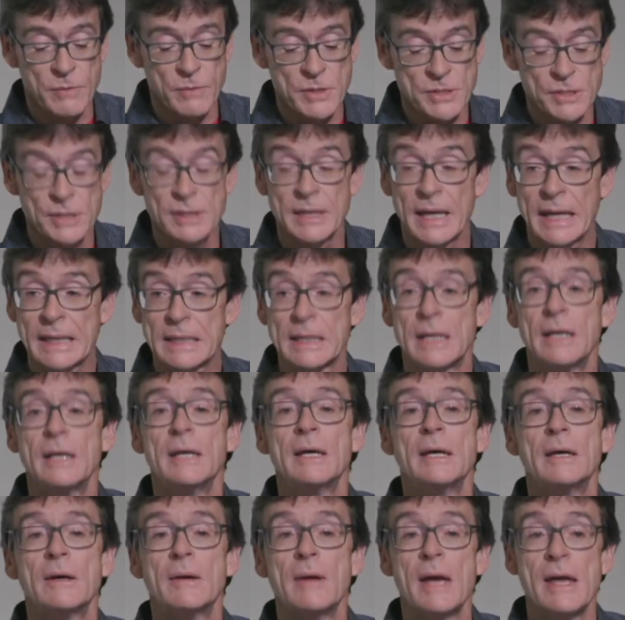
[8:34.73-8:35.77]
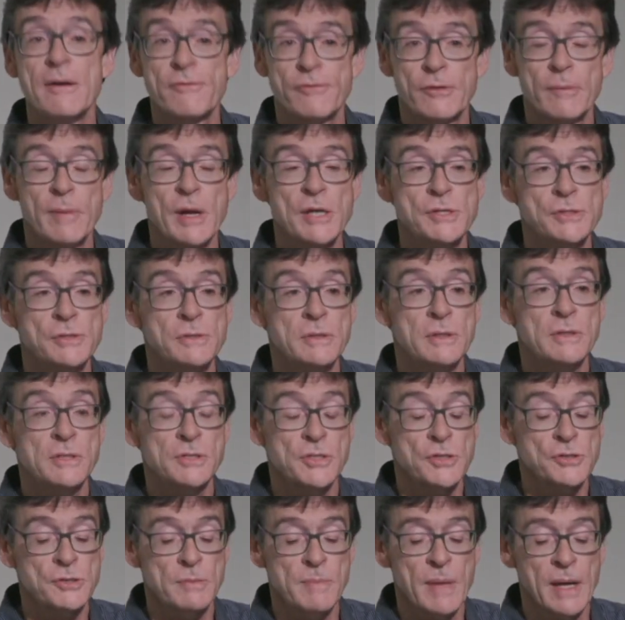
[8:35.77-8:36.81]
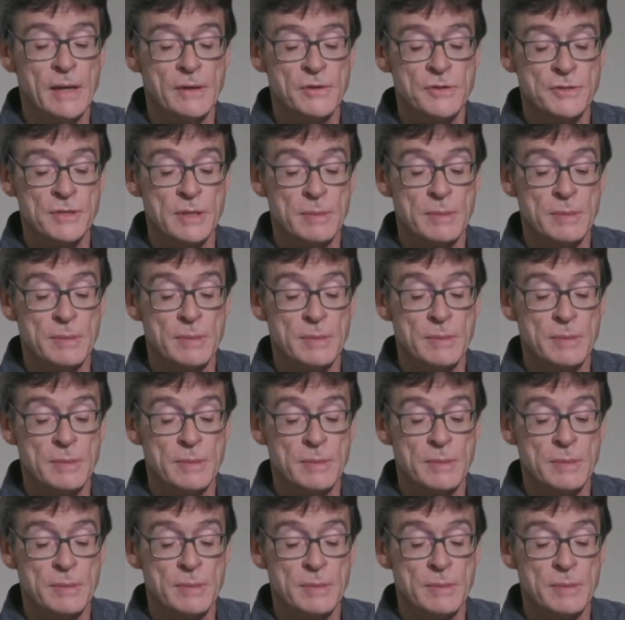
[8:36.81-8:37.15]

We should get information to decision makers